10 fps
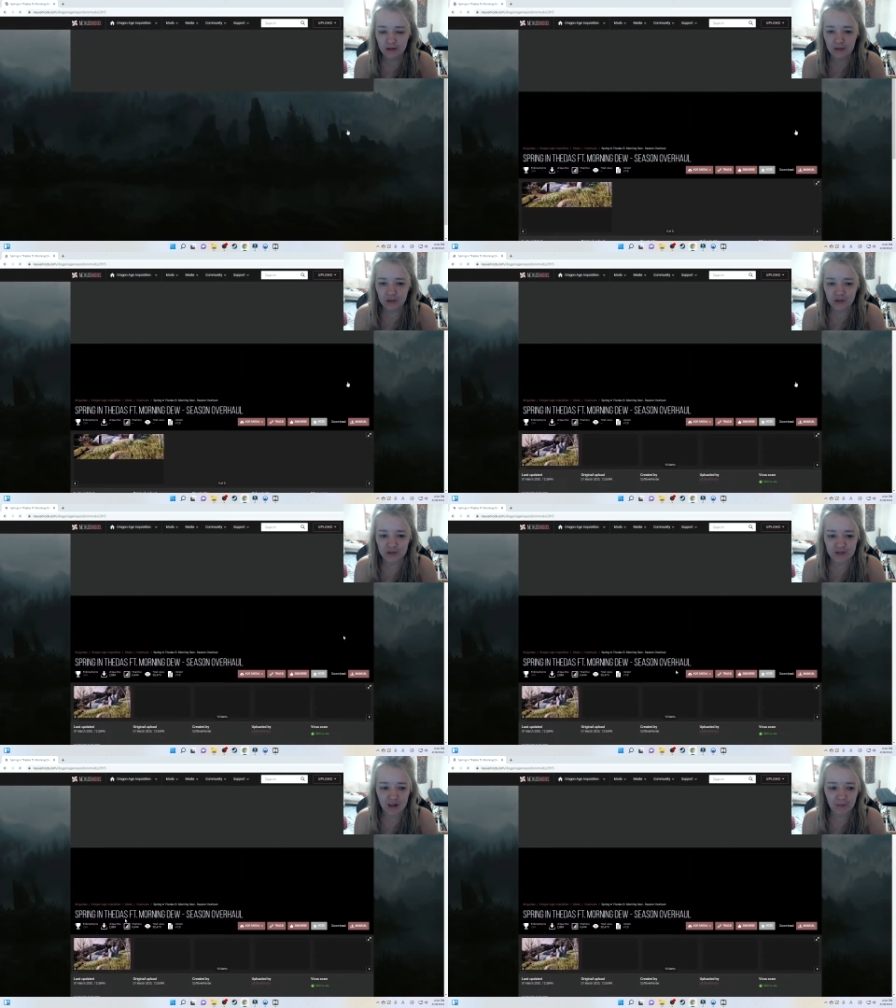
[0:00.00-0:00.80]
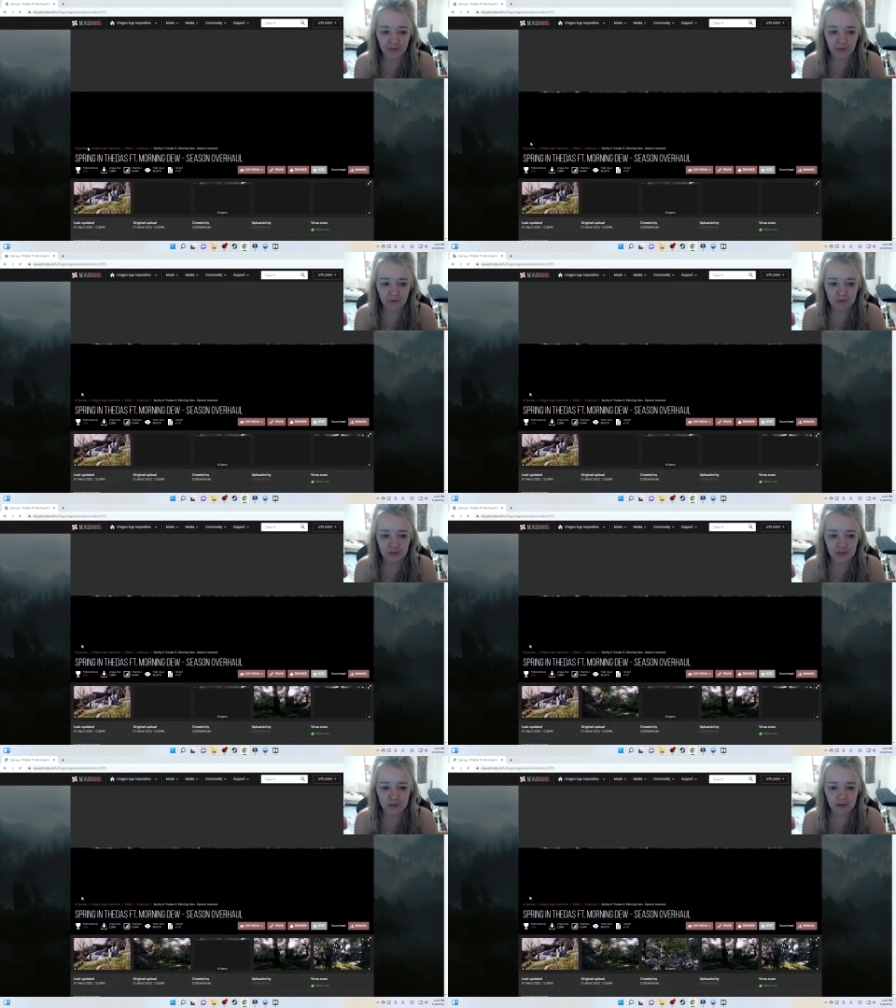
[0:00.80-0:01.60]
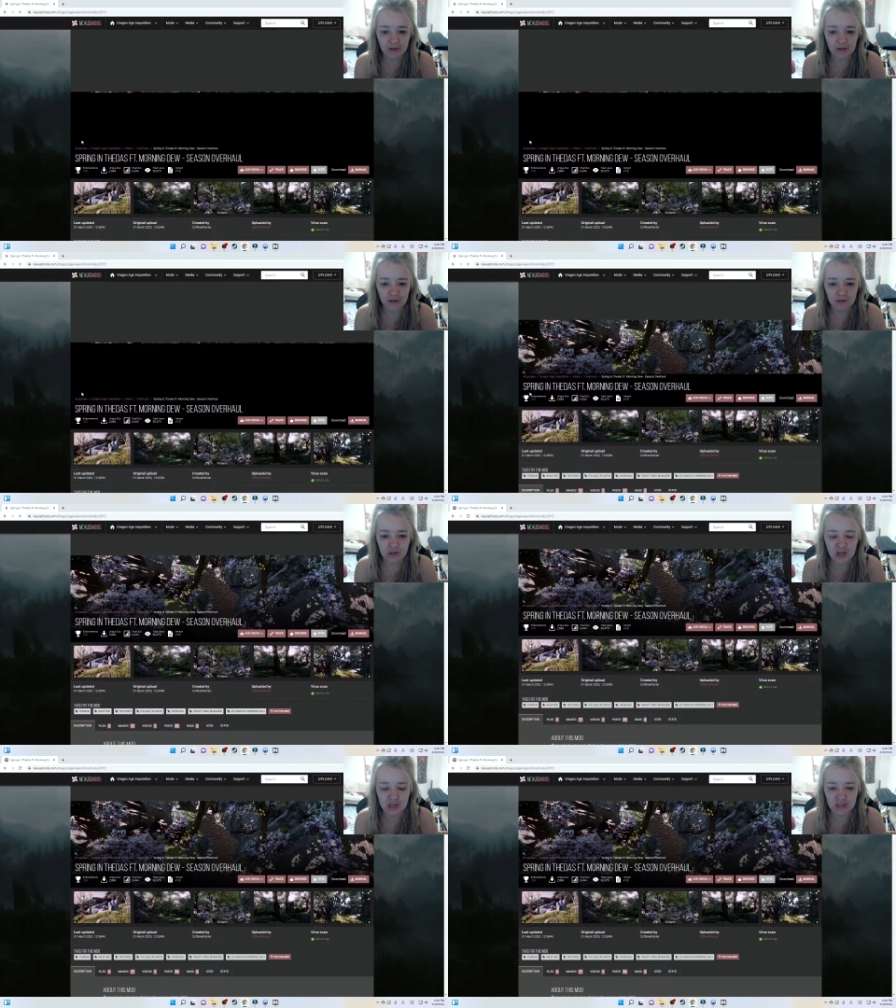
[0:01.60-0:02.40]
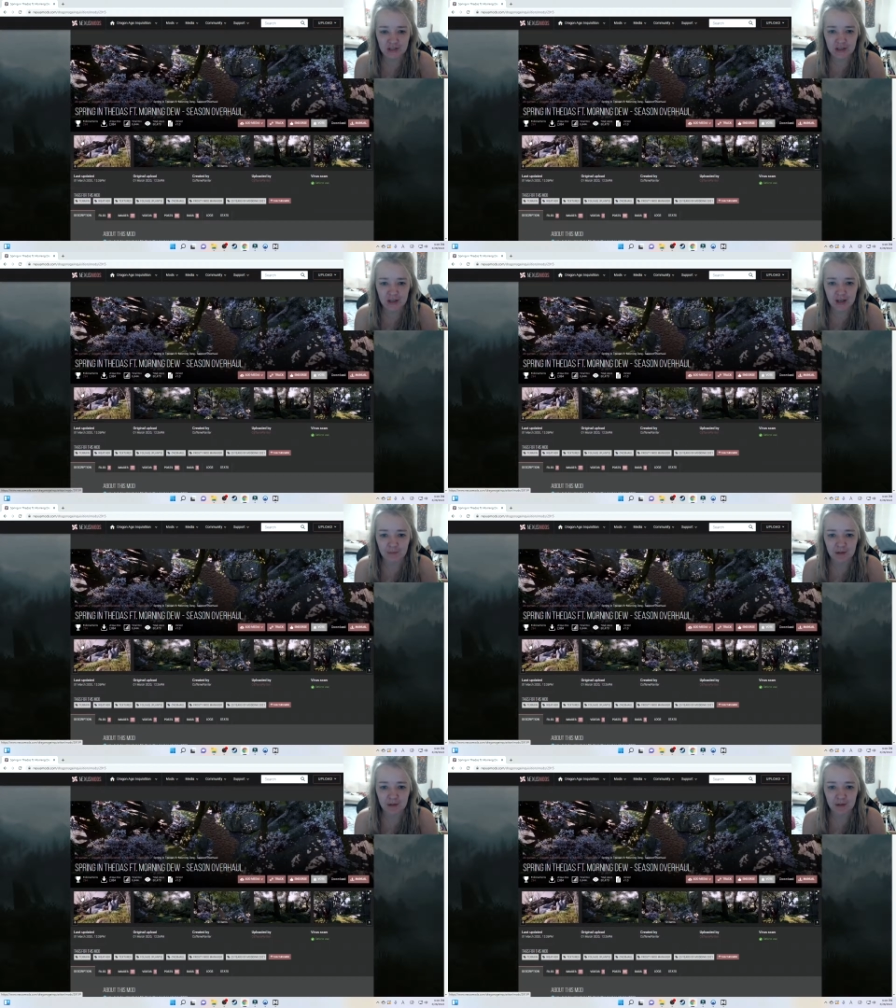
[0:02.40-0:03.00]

It just absolutely changes the game.